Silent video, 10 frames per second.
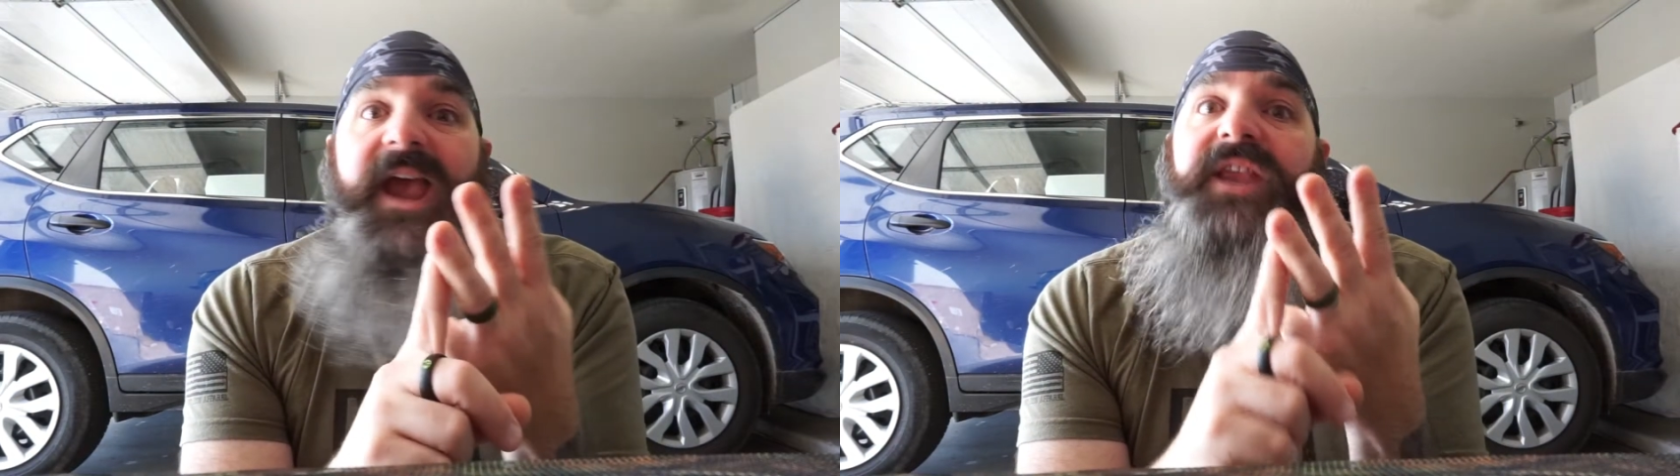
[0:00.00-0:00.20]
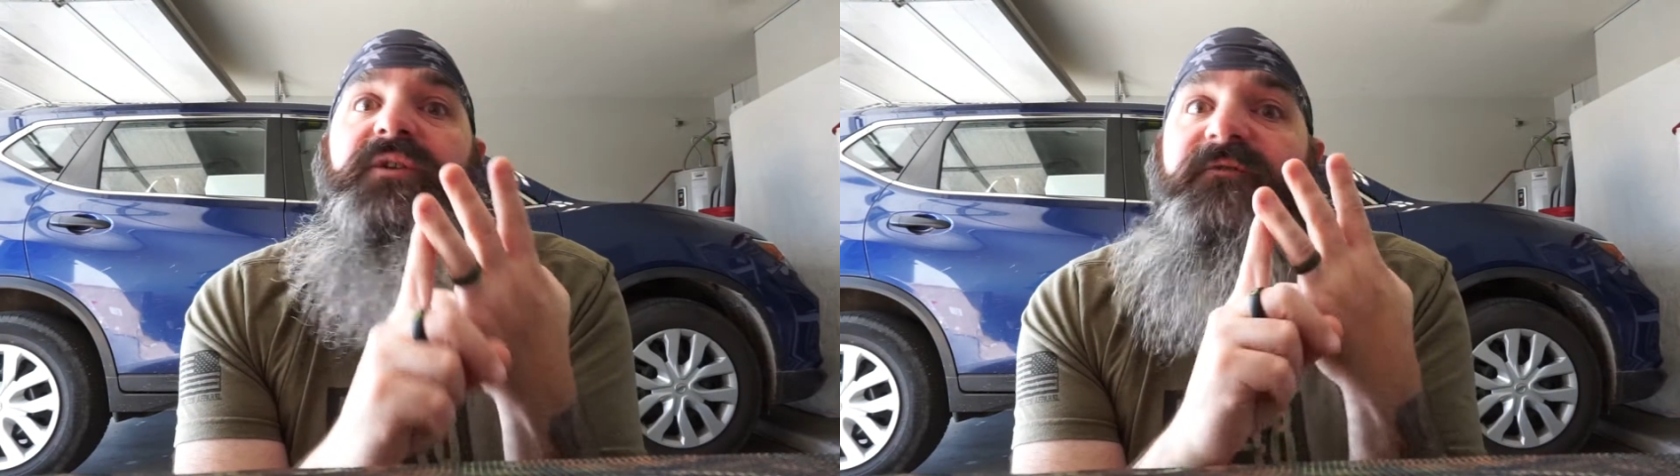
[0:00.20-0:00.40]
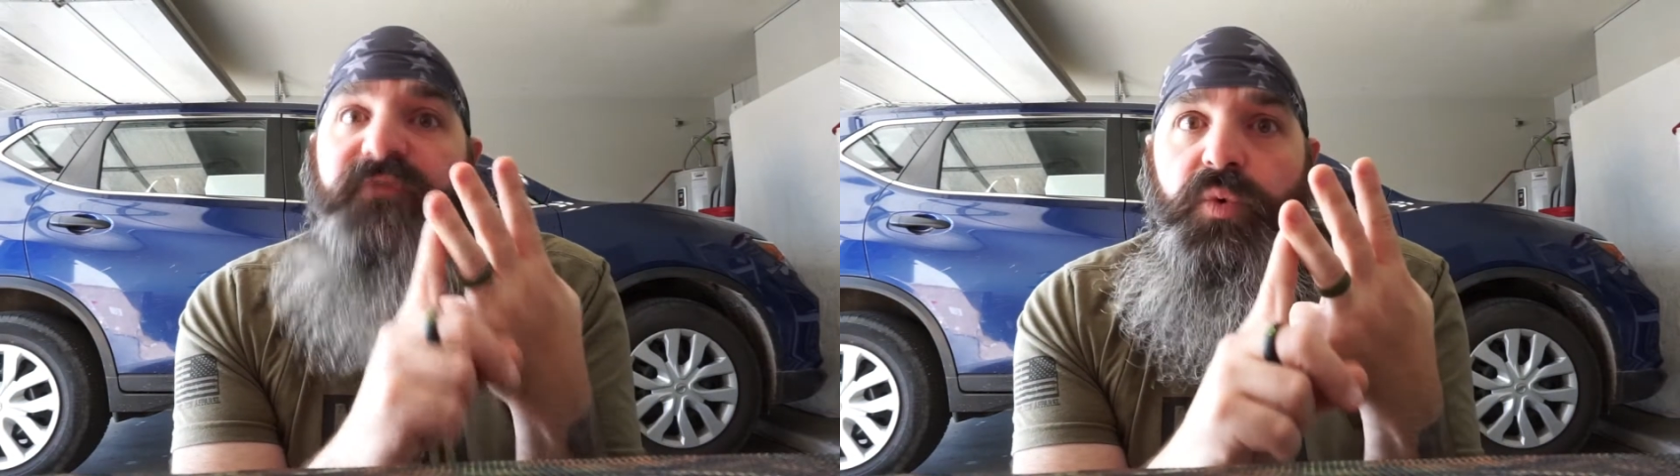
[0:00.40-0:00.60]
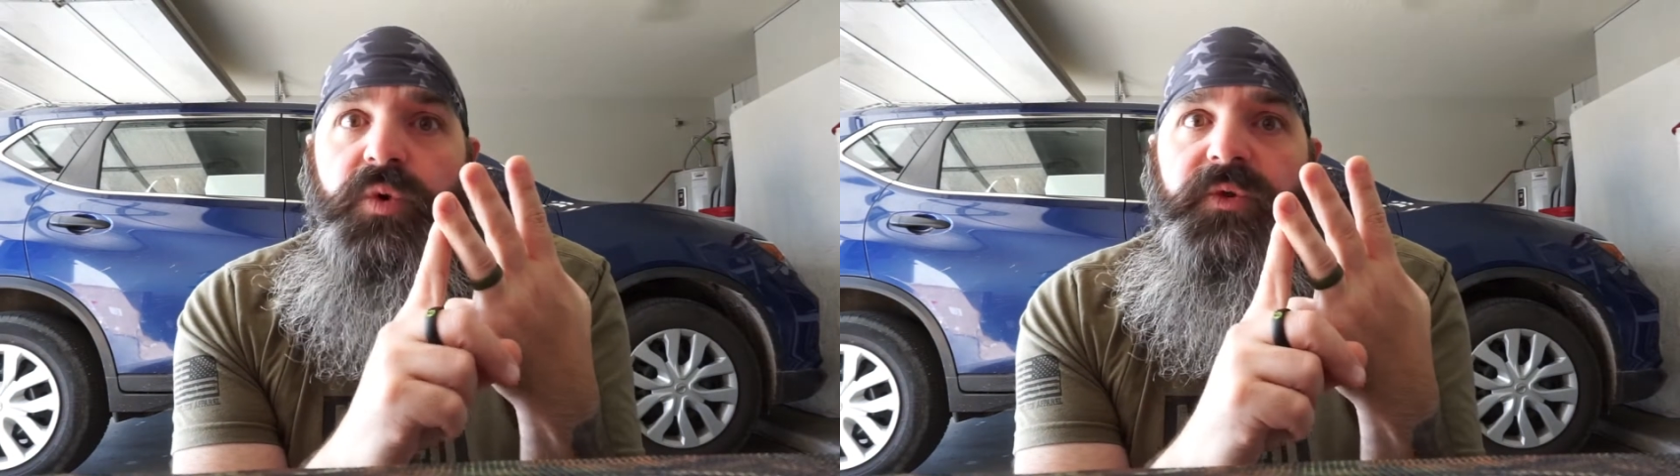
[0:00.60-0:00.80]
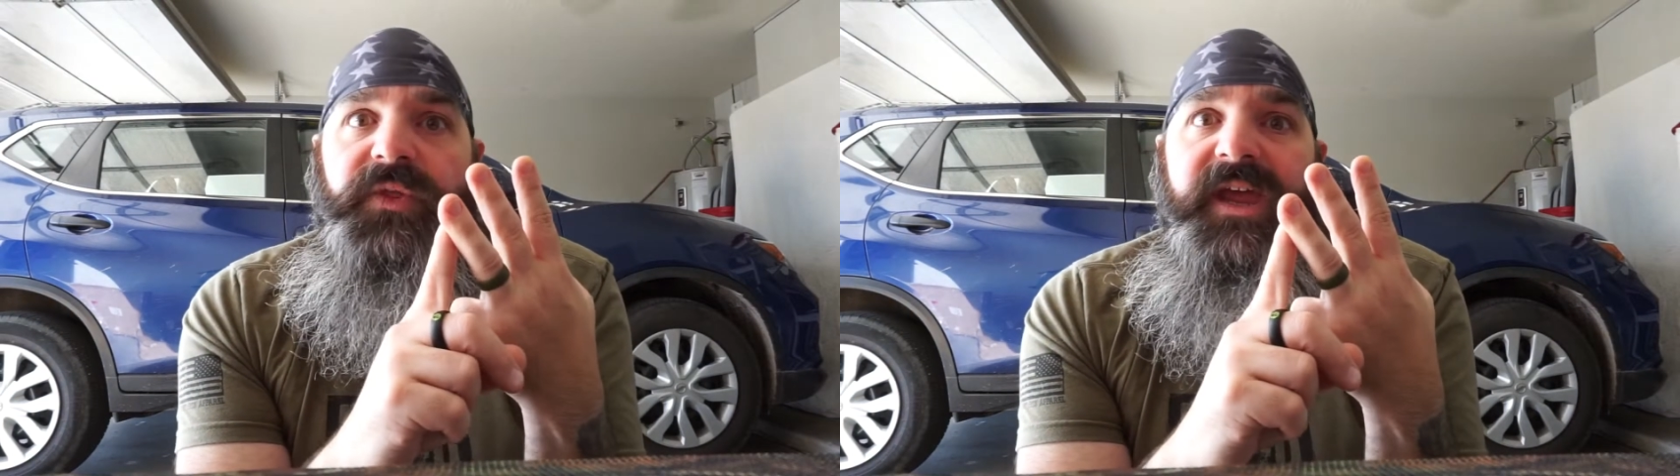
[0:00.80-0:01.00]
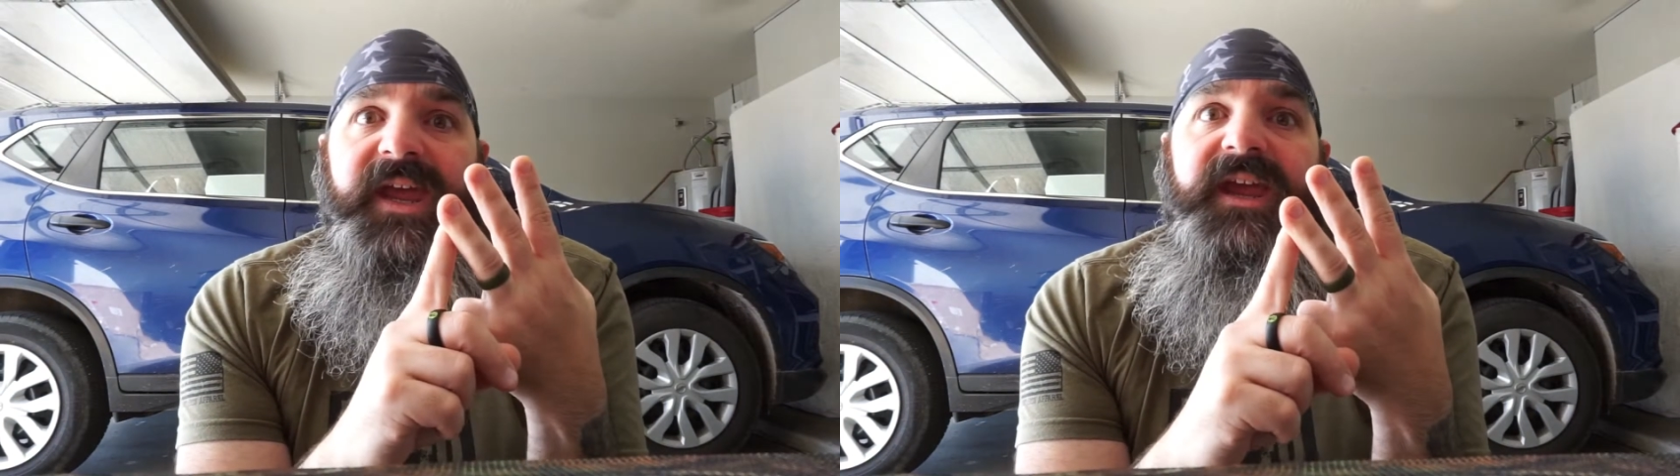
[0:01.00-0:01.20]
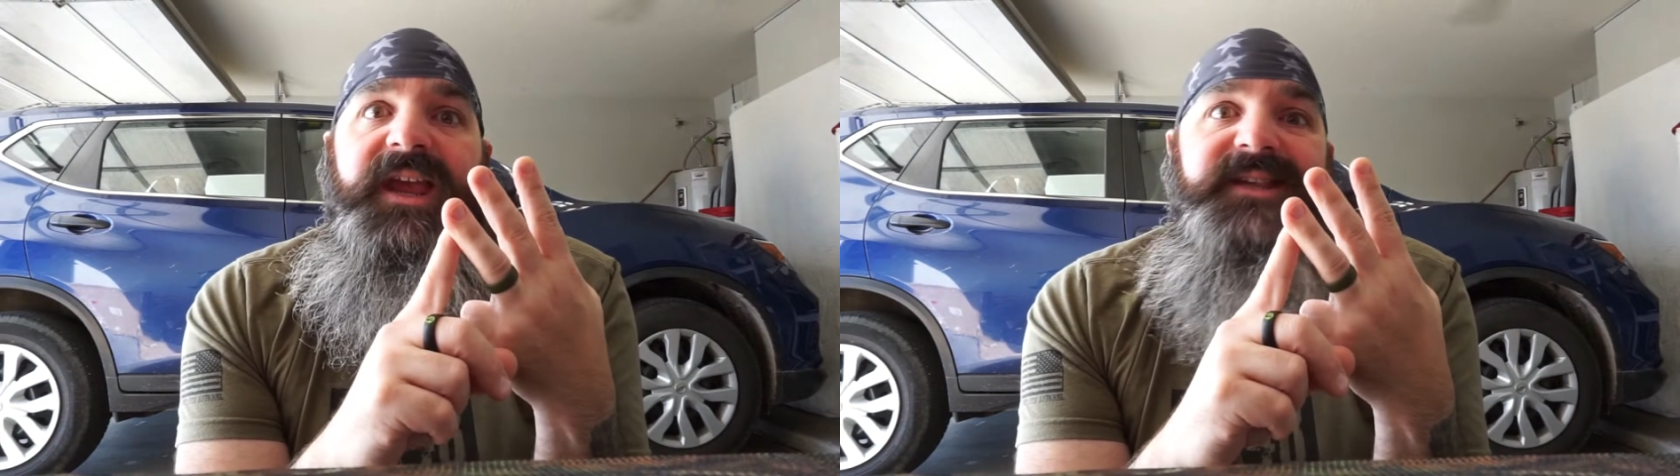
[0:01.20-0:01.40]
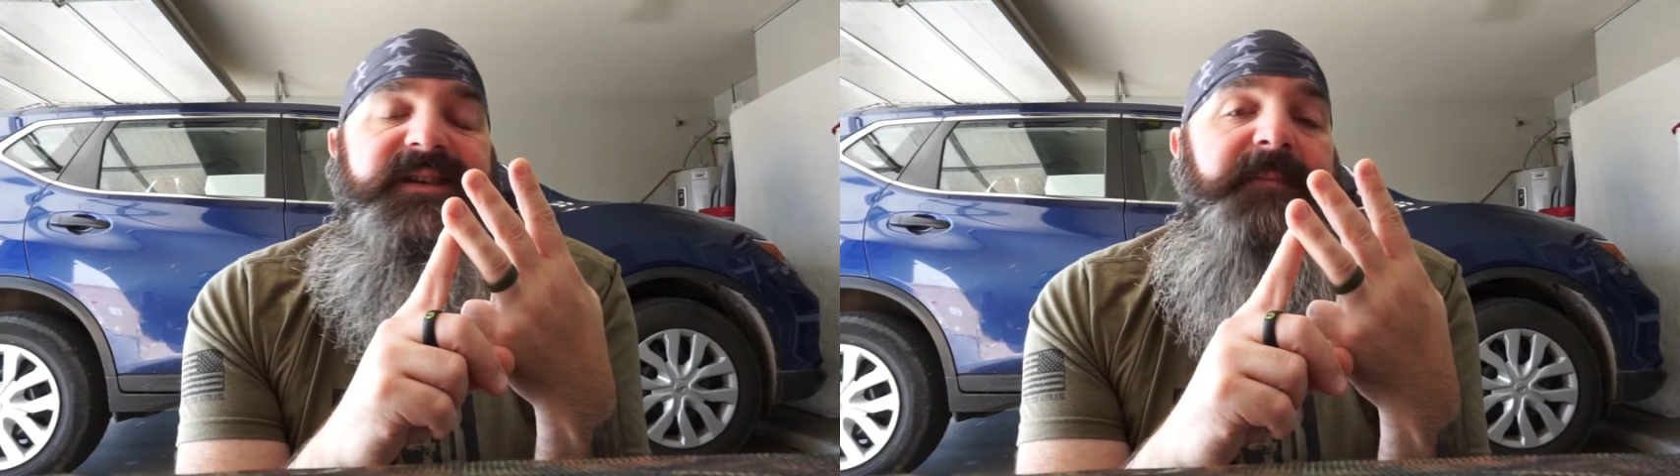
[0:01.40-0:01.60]
and the fourth
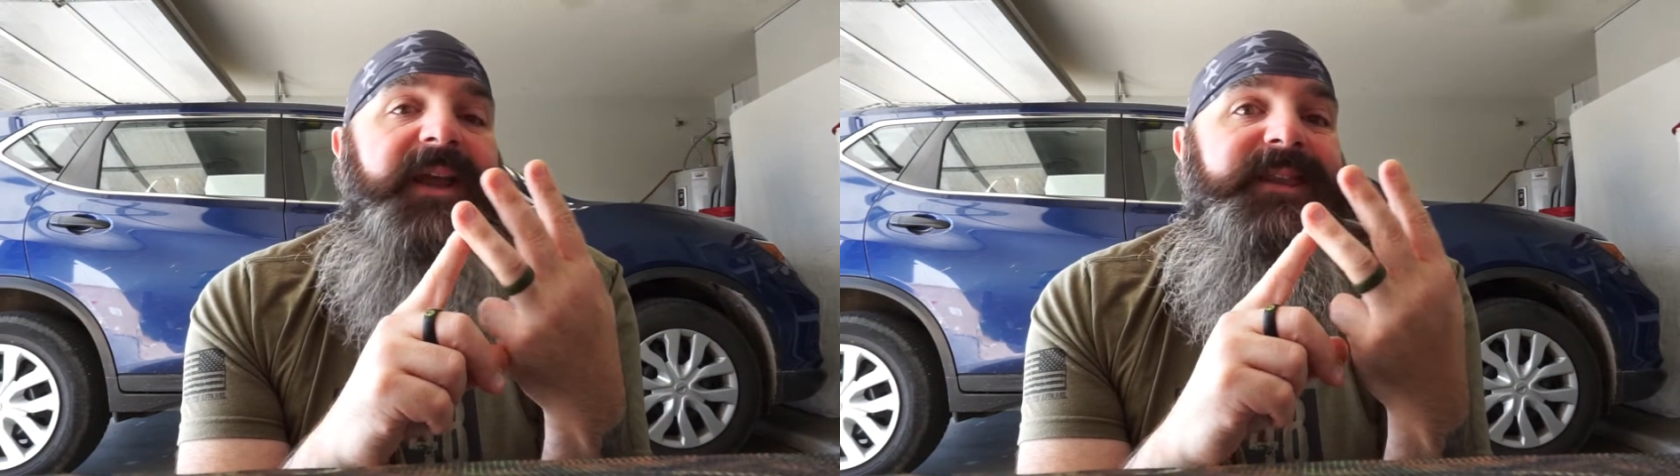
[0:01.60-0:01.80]
is in my